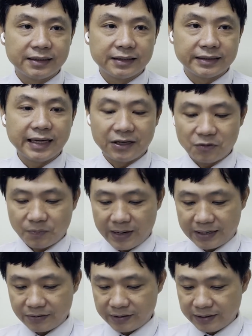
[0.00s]
Yeah, no
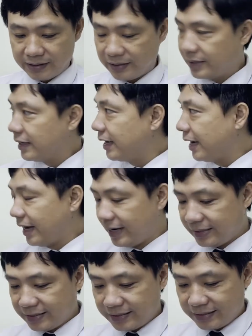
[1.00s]
problem.
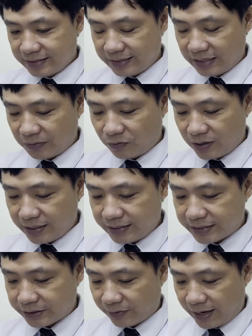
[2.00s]
And another one is
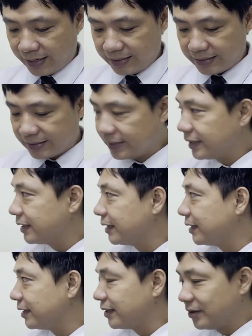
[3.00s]
strike.
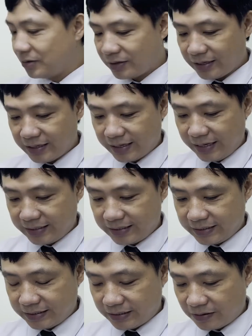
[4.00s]
Okay, hit
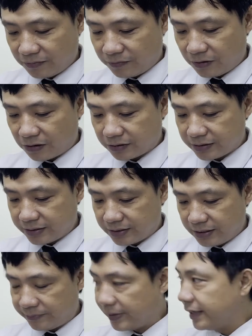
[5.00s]

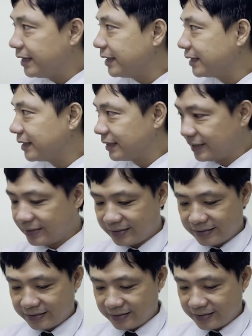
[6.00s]
forcibly
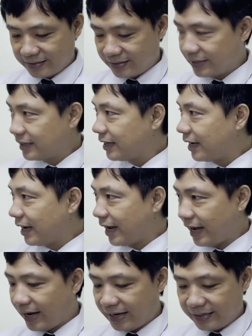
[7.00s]

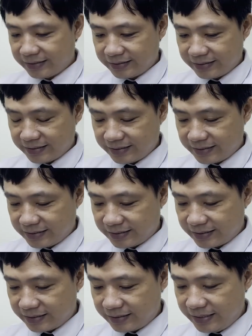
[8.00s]
and
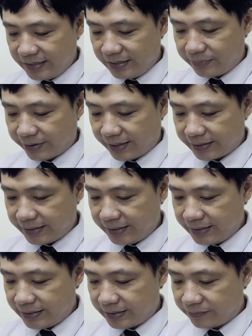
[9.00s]

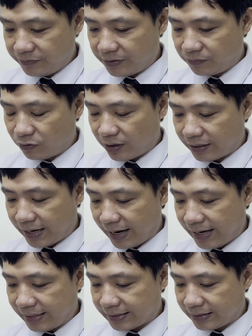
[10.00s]
deliberately with one
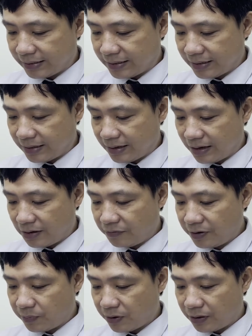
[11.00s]
hand or
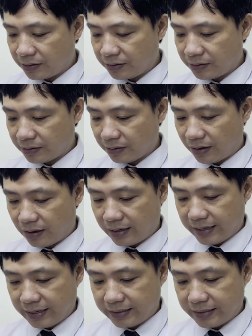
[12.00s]
weapon or
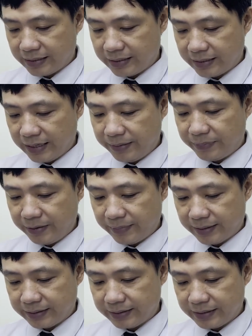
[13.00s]
another
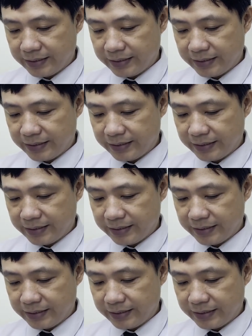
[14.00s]
implement.